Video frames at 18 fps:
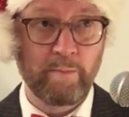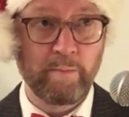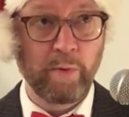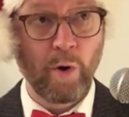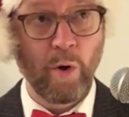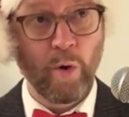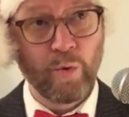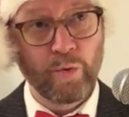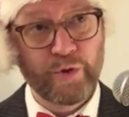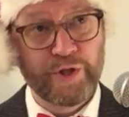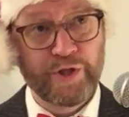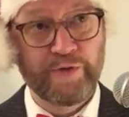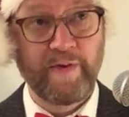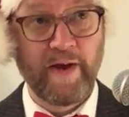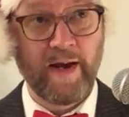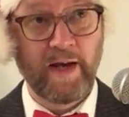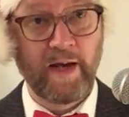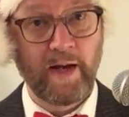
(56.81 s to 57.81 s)

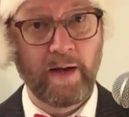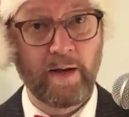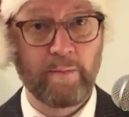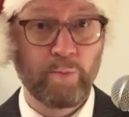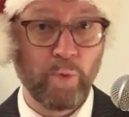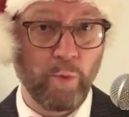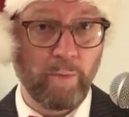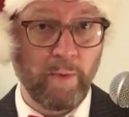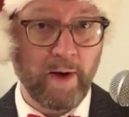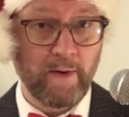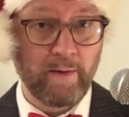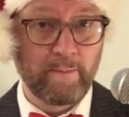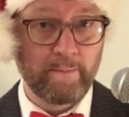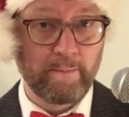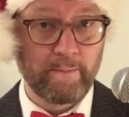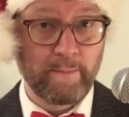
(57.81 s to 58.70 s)
Braunschweig Mumme